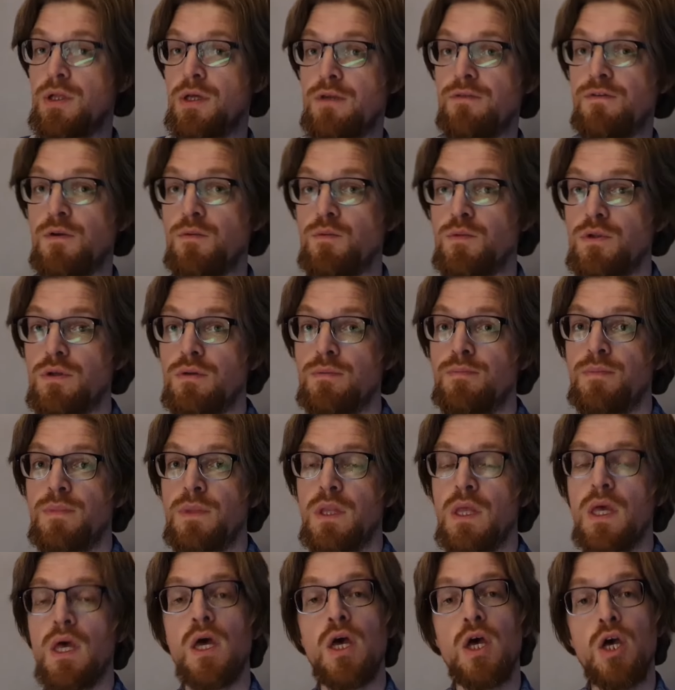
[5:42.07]
found.
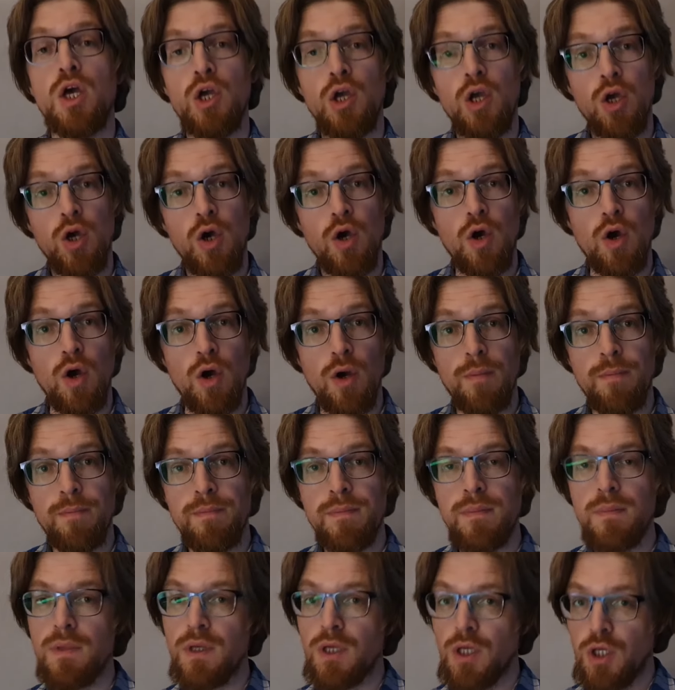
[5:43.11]
Kö,
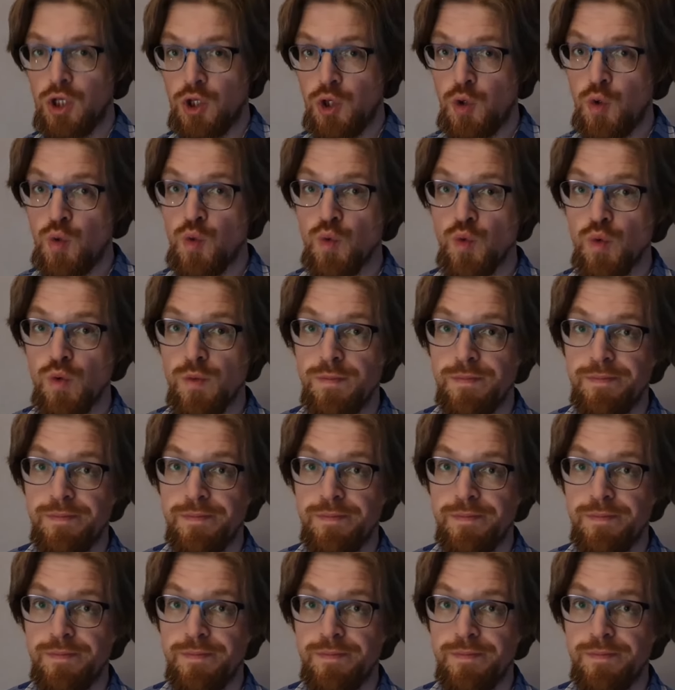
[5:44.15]
queue.